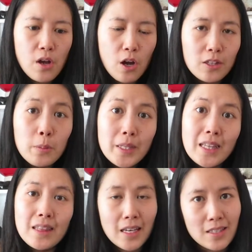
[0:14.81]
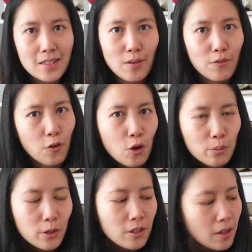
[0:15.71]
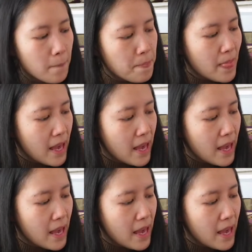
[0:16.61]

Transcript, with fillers: a little bit less formal